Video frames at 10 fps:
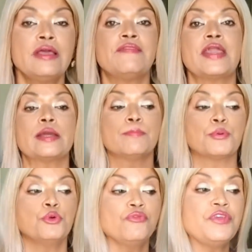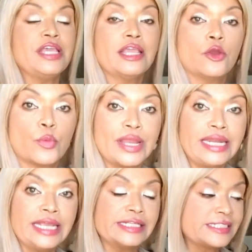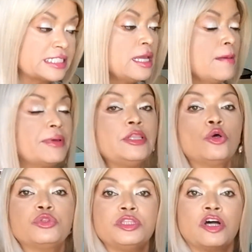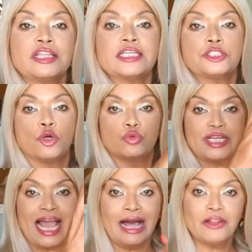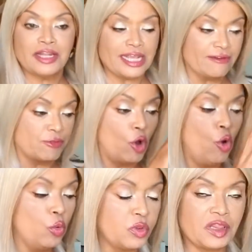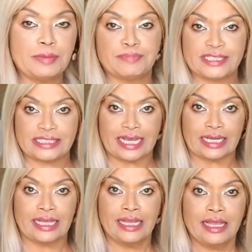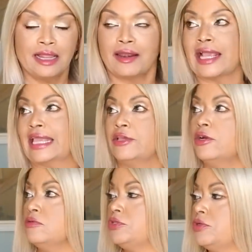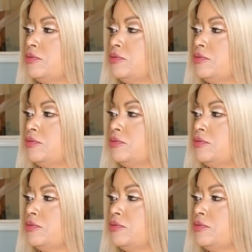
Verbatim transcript: They approve the ingredients, but no, not the totality of the whole lipstick. Like, you don't, you,